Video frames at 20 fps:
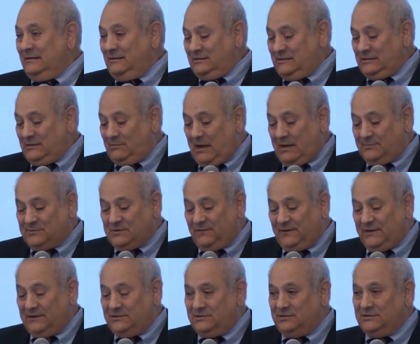some
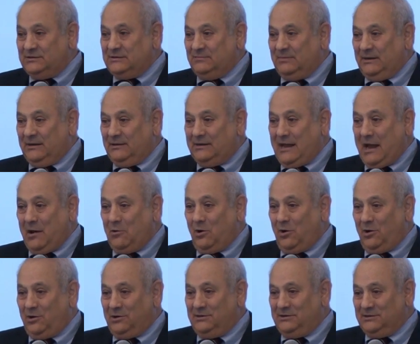observations about how
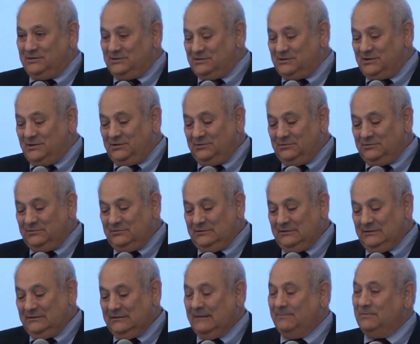hard it is to do
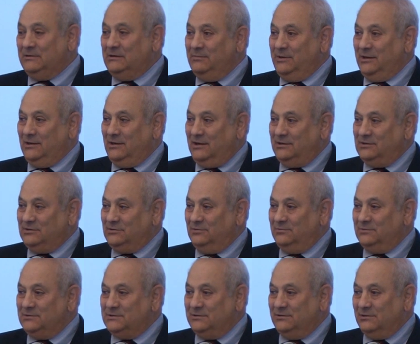
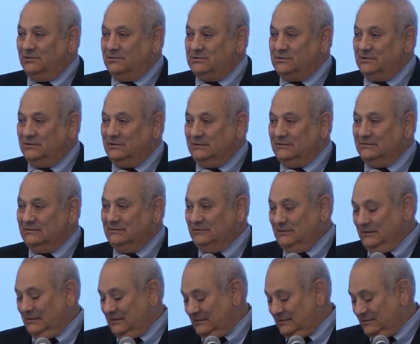epidemiological research on
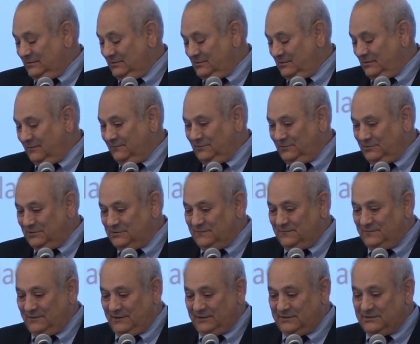aircraft noise
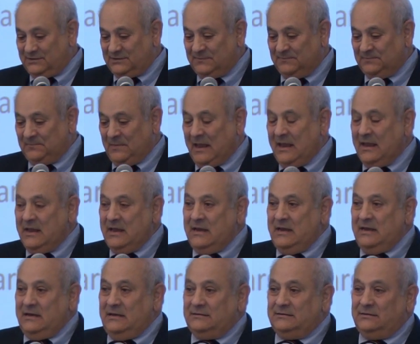effects.
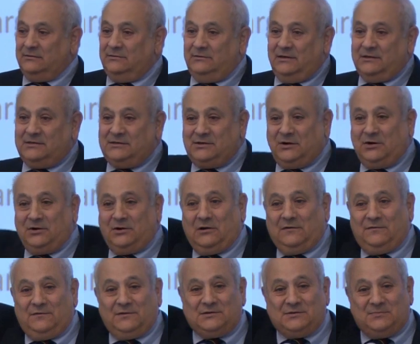So let's start
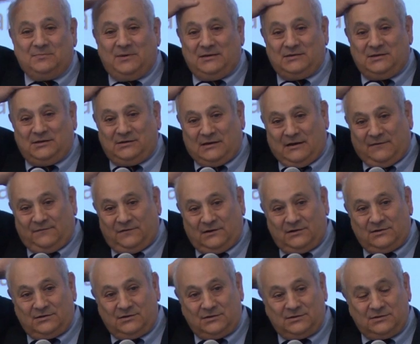off with some basic
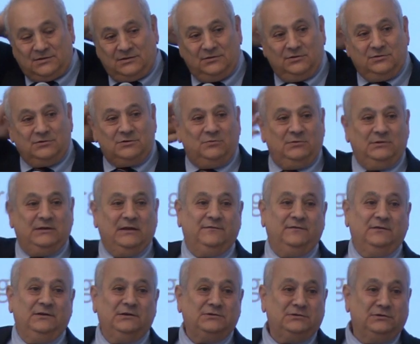definitions. The usual
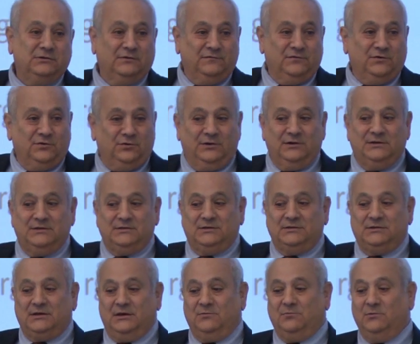definition of noise
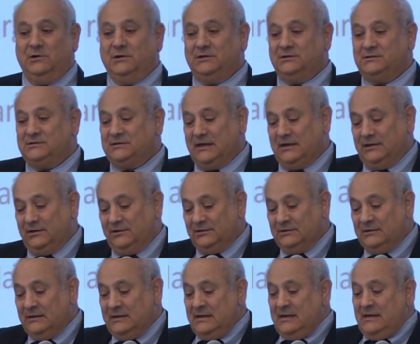is unwanted
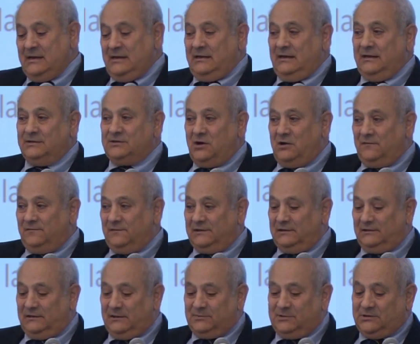sound. That's awfully
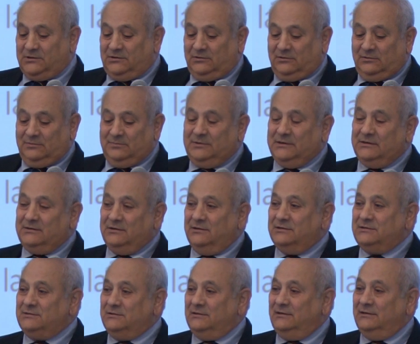elliptical
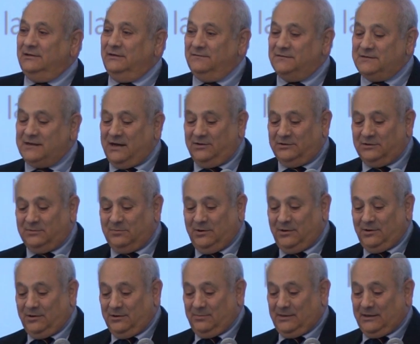because it leaves out the
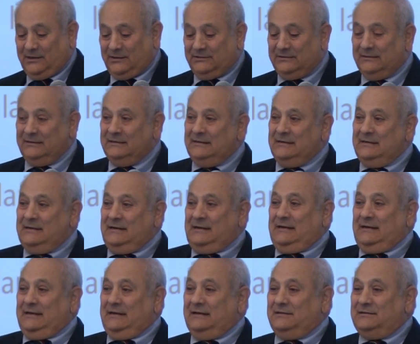part about
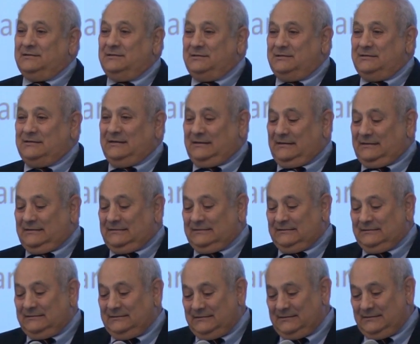it's
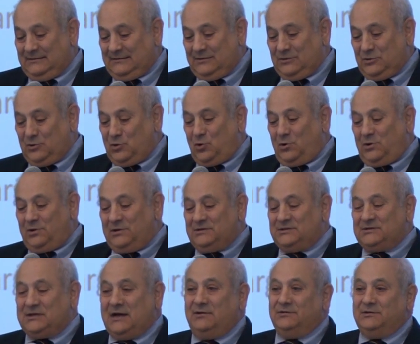
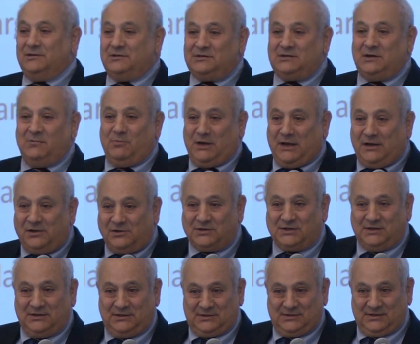noise, sound that someone else
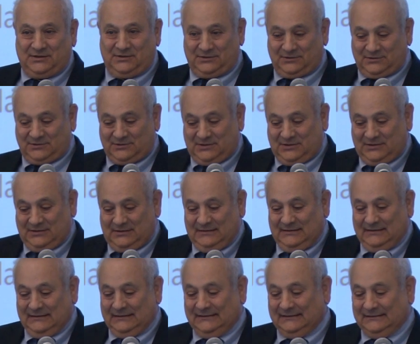considers
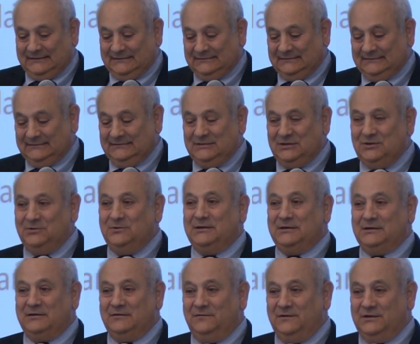too
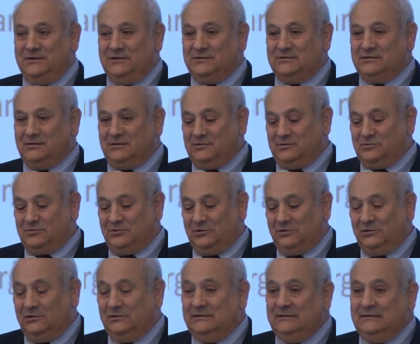inconvenient to
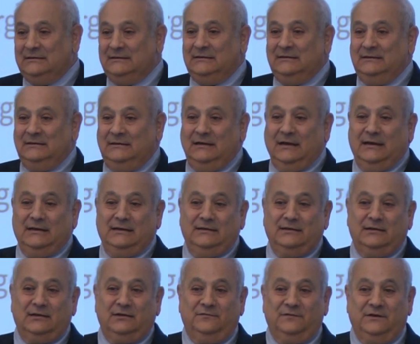control. And
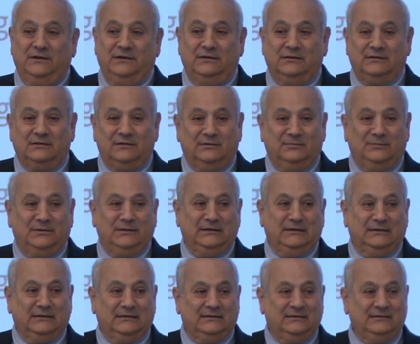inconvenient can
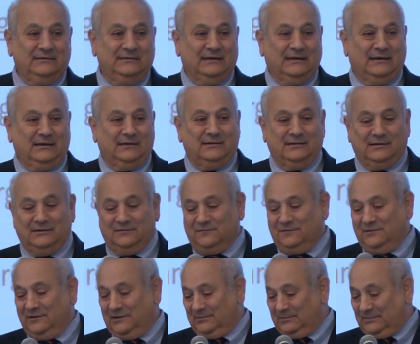mean anything
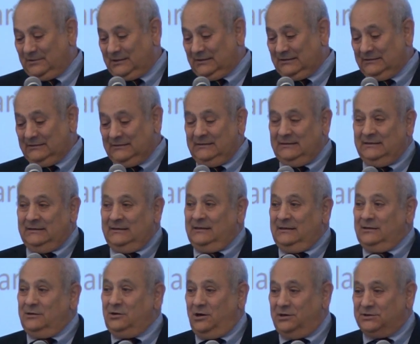from
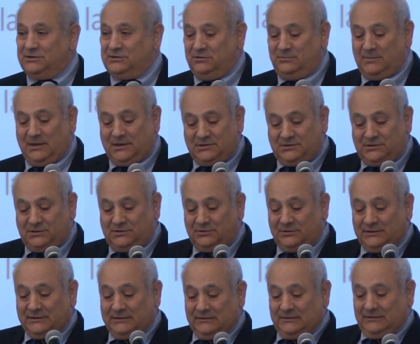cost too much to
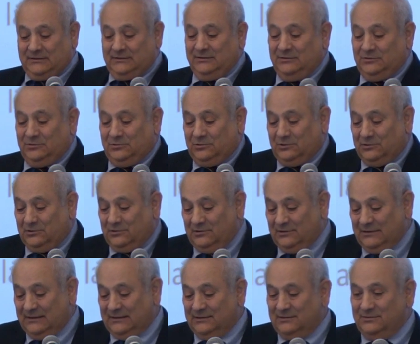do it,
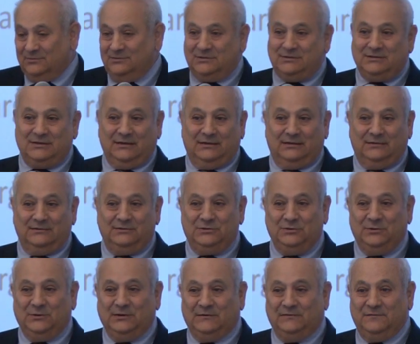or it's
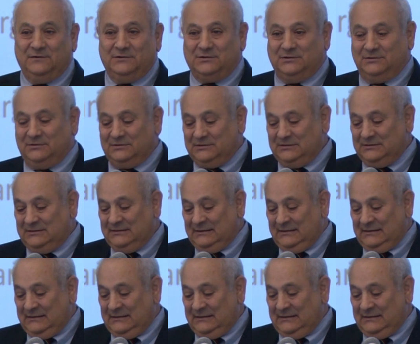too inefficient.